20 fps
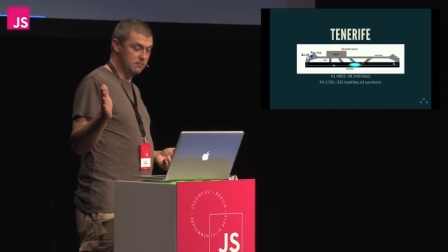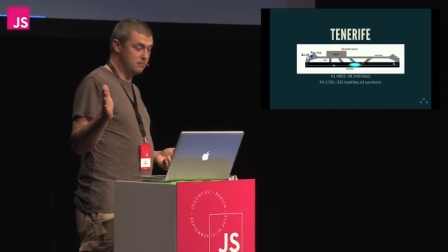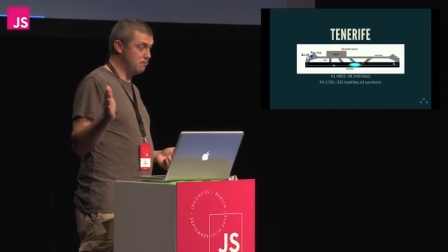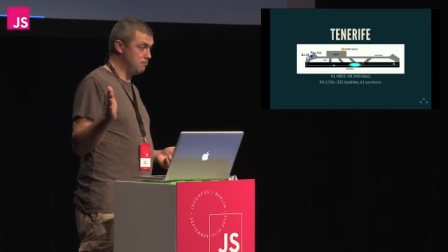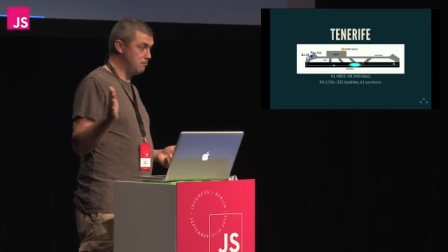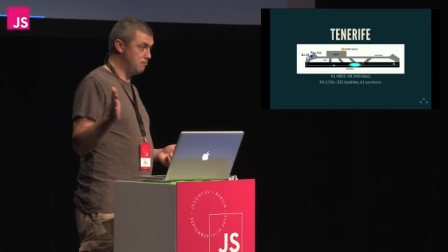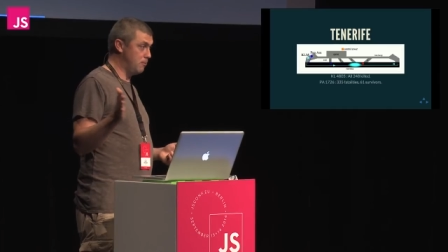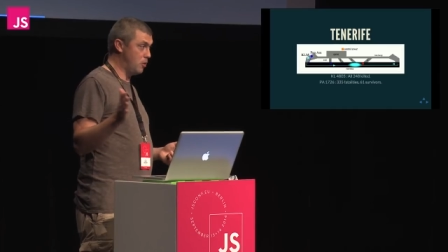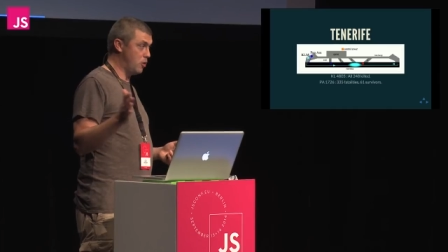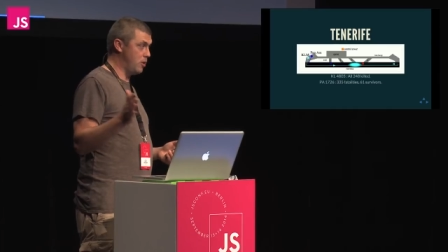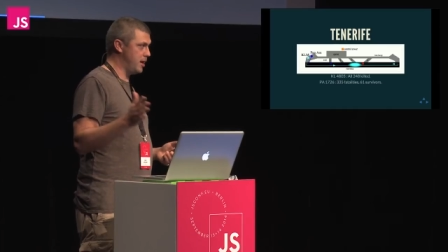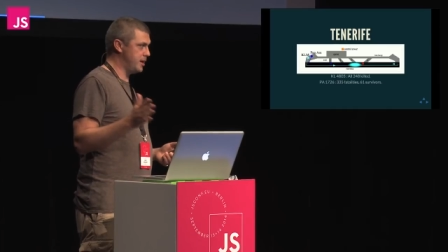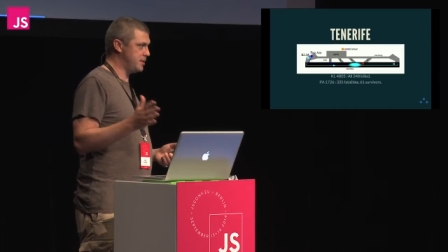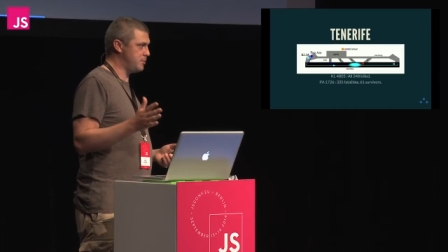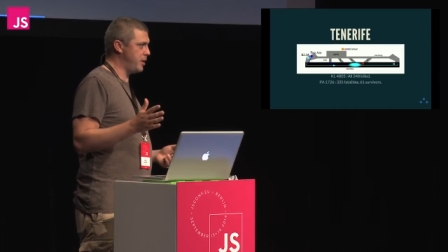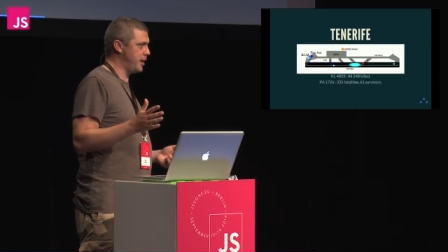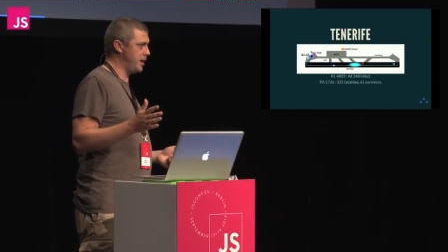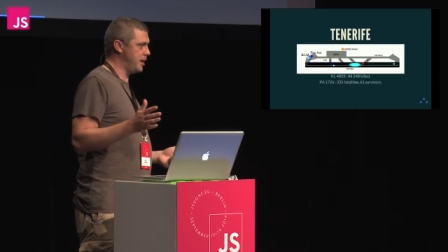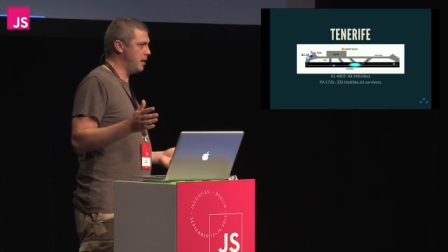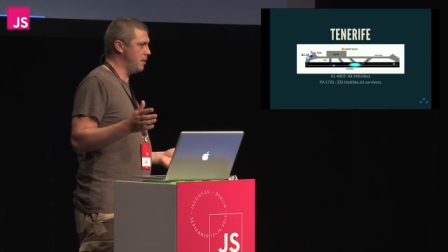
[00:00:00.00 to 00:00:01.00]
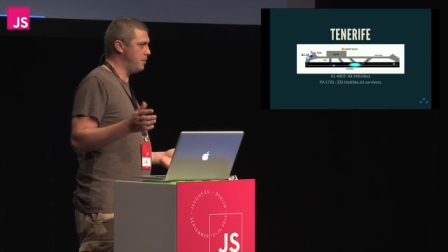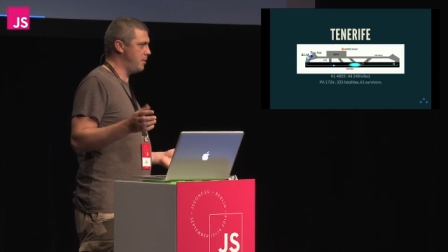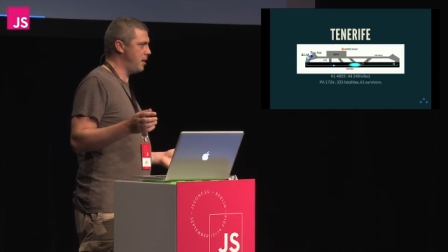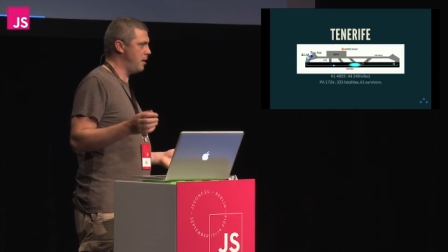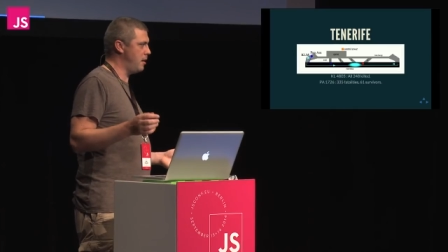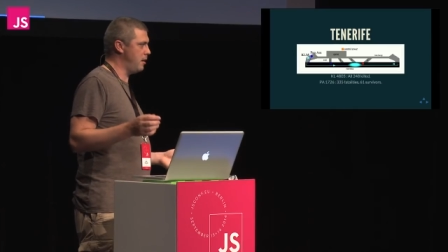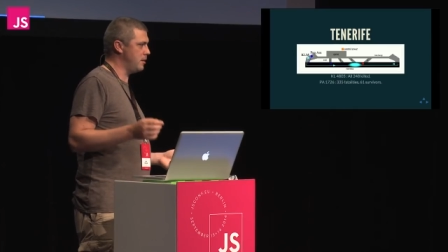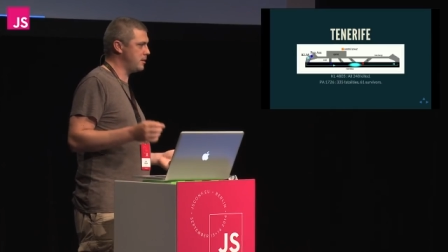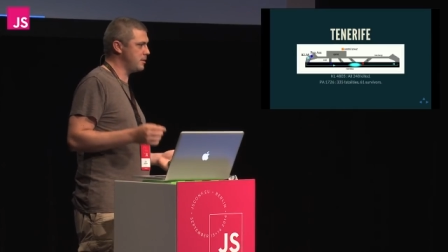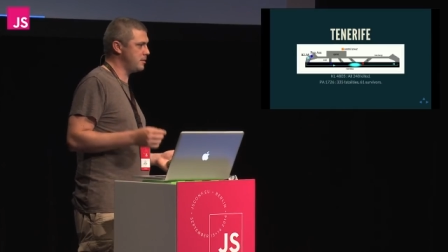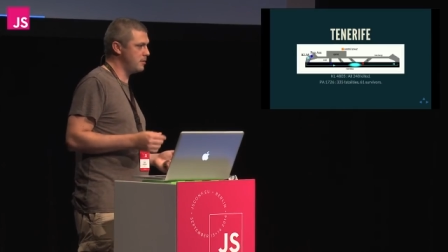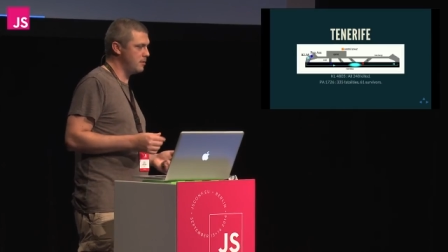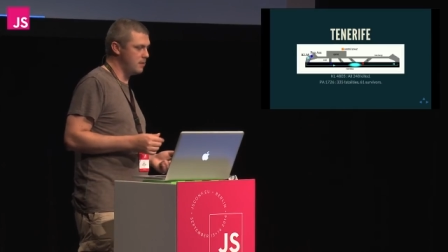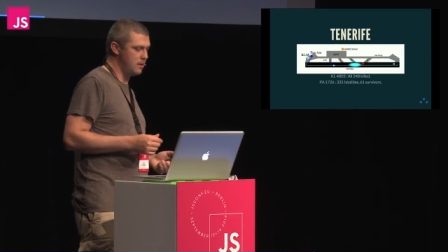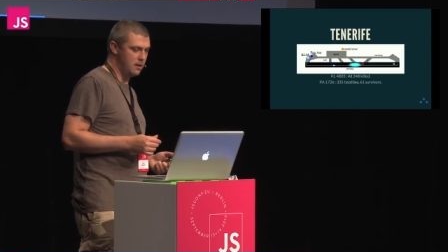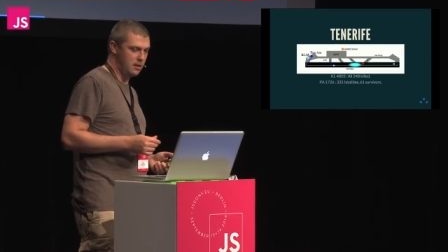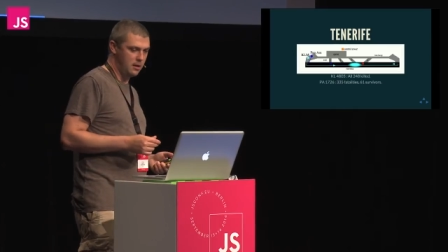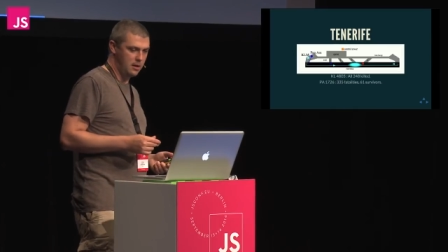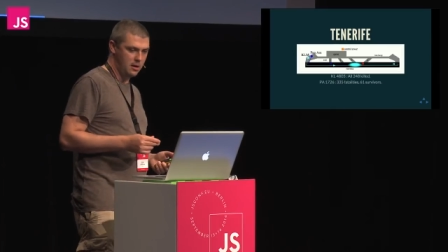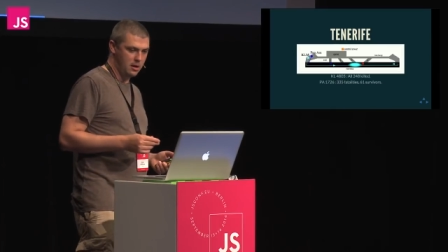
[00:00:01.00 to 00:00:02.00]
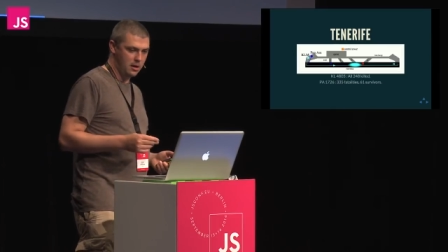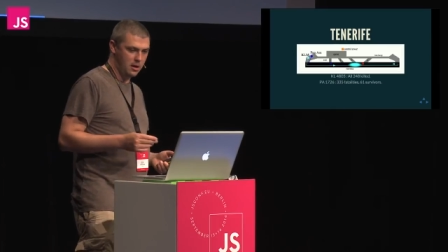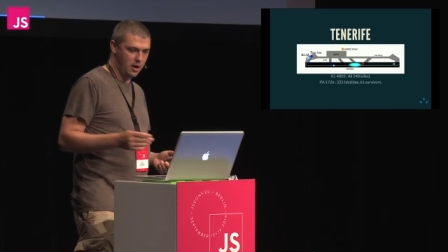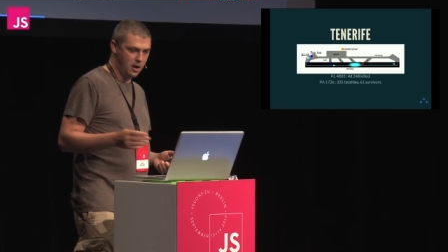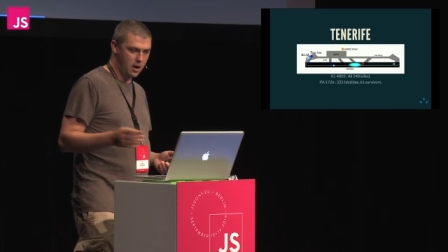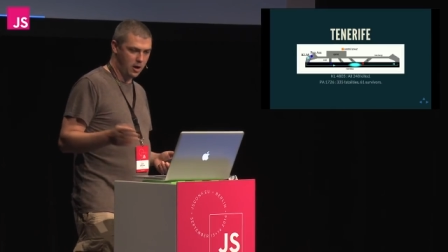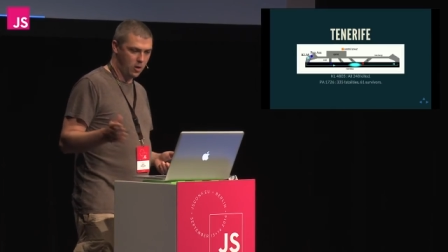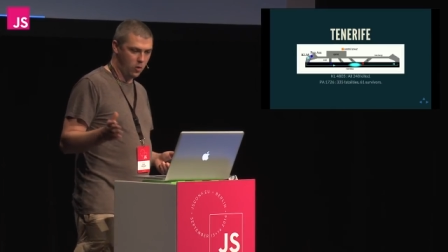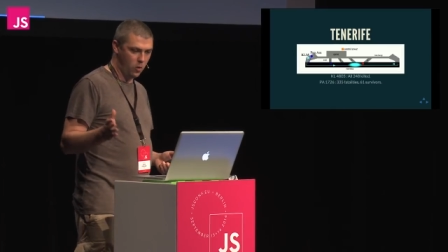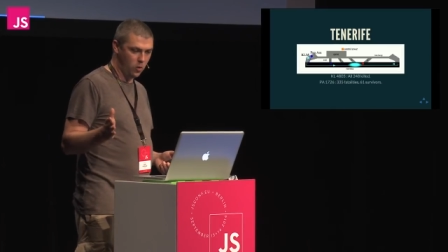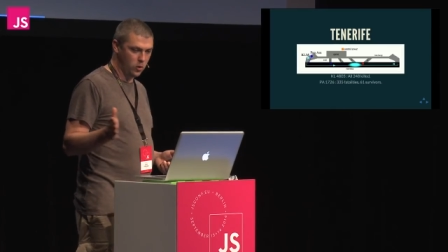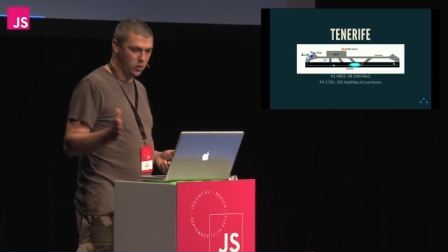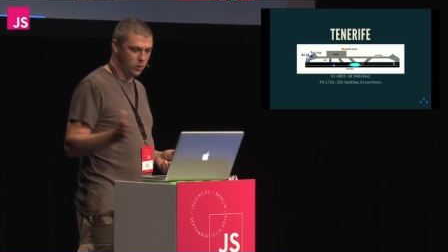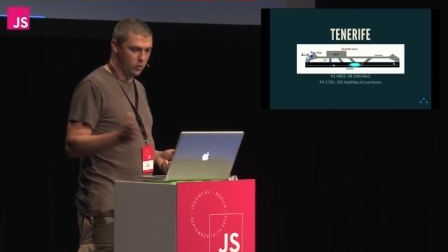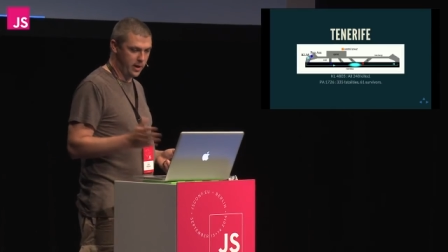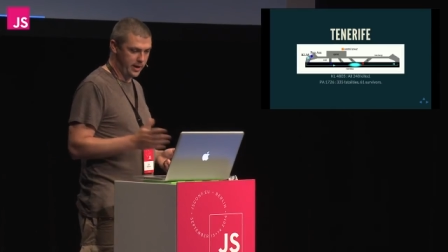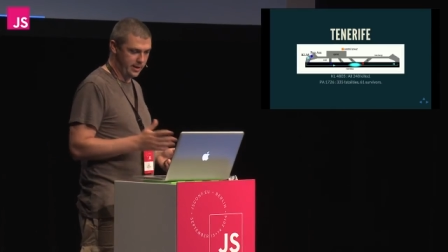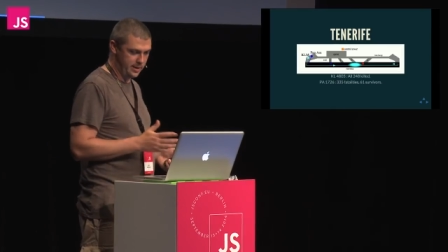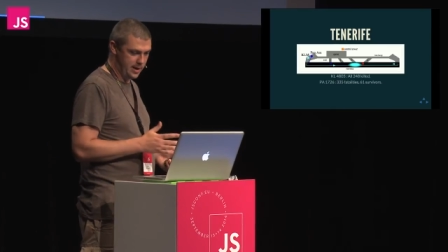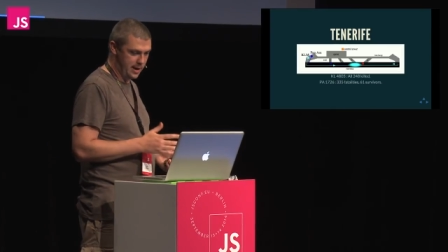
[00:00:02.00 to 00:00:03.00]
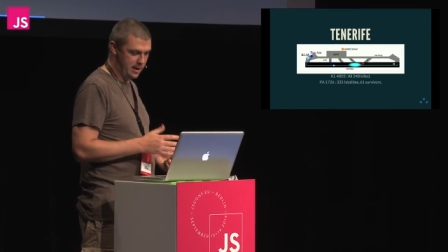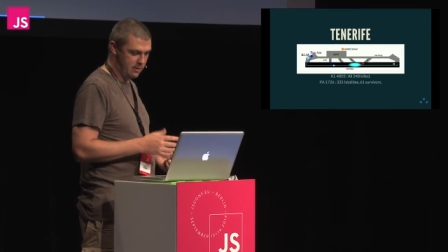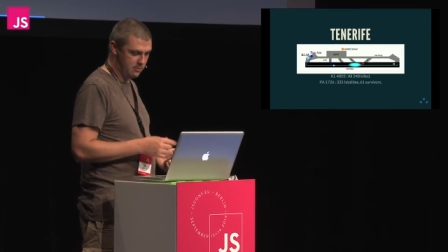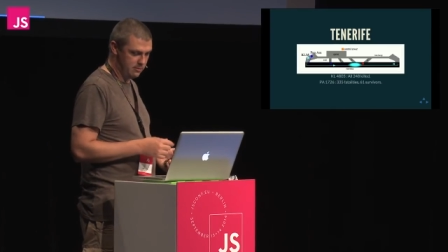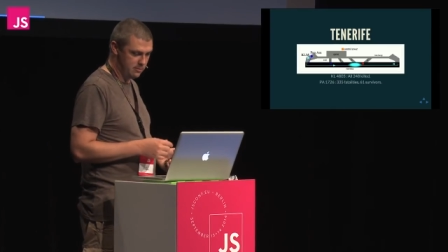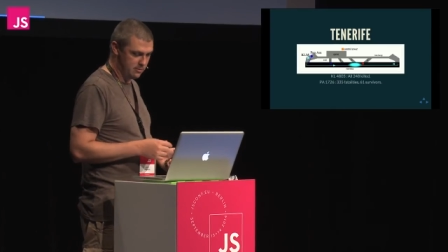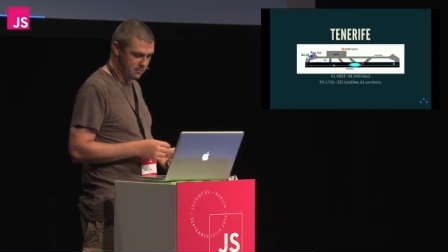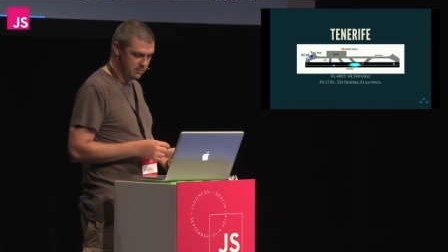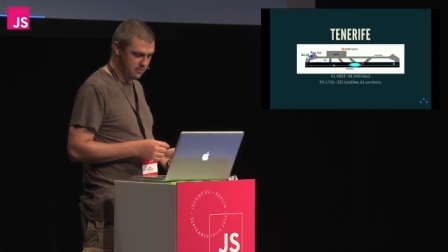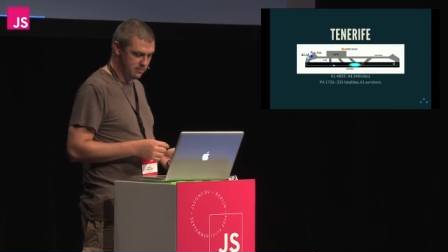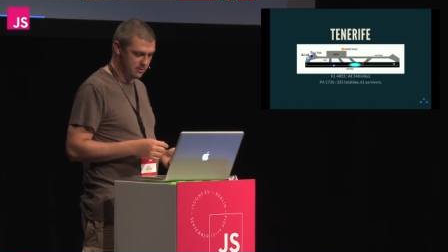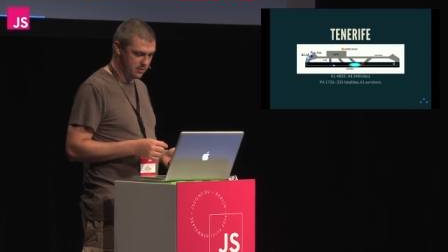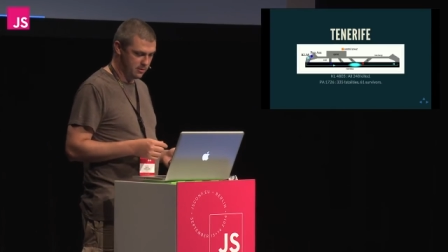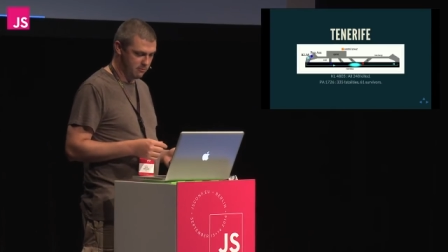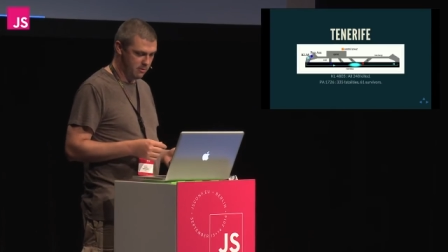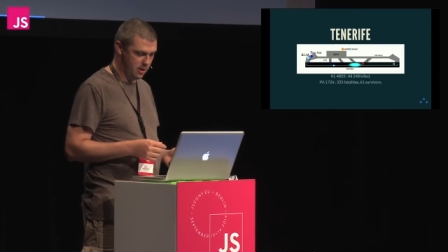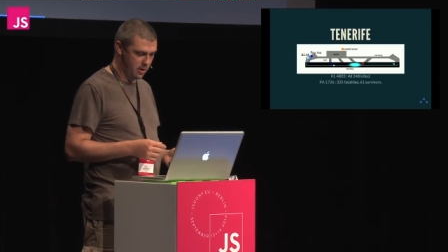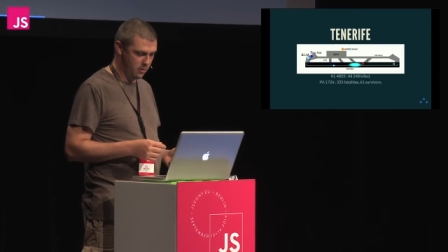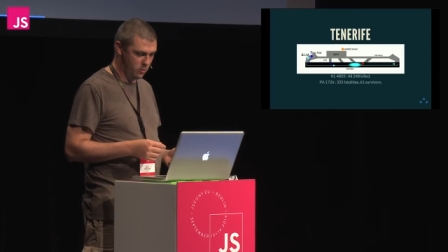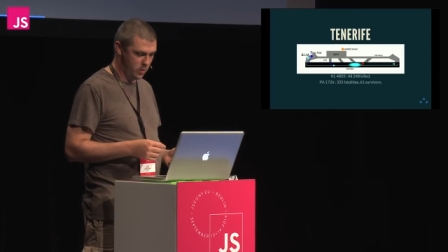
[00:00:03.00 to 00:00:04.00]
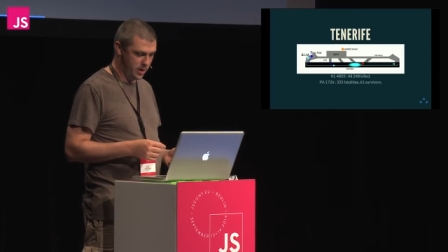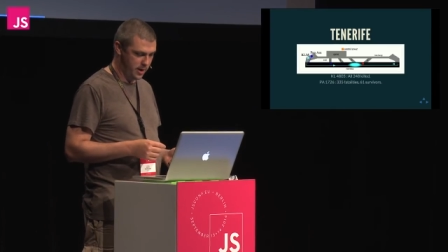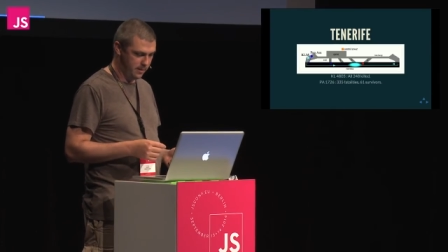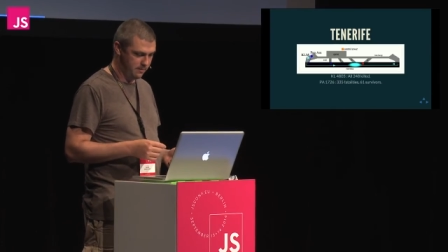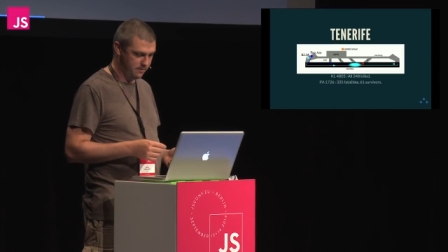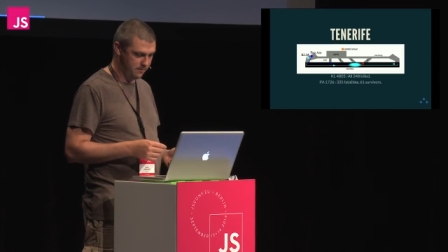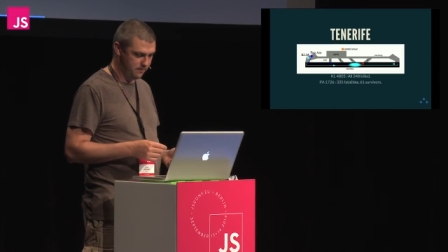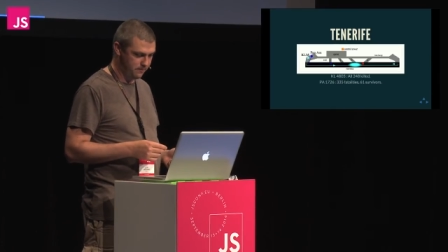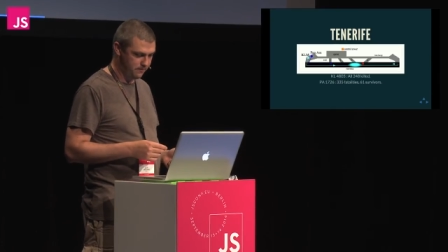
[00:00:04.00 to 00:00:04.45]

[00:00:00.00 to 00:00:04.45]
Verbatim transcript: more or less breaking apart uh, all the way down the runway.